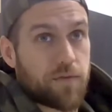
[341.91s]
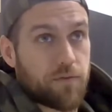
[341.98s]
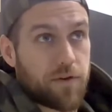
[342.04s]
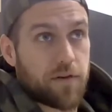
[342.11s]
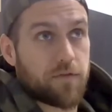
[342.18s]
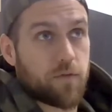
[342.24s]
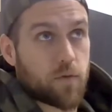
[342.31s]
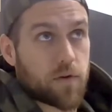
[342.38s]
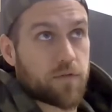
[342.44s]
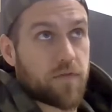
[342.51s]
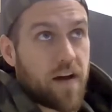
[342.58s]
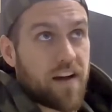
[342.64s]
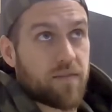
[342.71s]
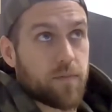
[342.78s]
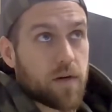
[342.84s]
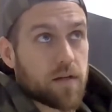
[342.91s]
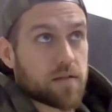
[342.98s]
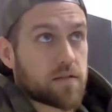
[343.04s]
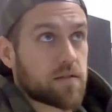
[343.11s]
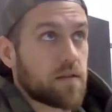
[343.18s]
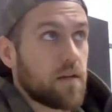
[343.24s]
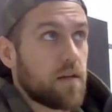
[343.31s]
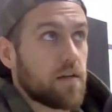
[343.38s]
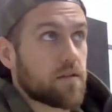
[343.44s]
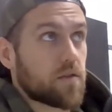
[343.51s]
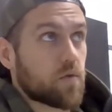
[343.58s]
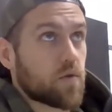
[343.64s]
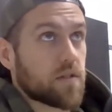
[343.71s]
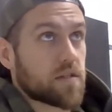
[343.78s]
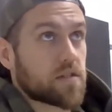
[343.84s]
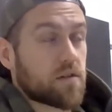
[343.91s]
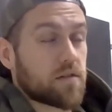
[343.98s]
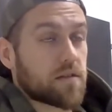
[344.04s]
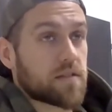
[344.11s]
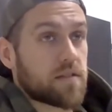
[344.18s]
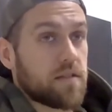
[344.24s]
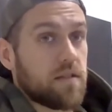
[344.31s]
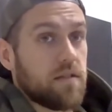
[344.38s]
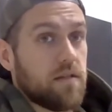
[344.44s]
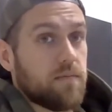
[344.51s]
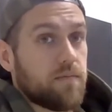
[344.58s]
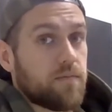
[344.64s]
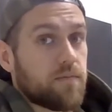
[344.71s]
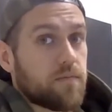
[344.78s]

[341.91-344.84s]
3 to 4 to 5 months to really start to see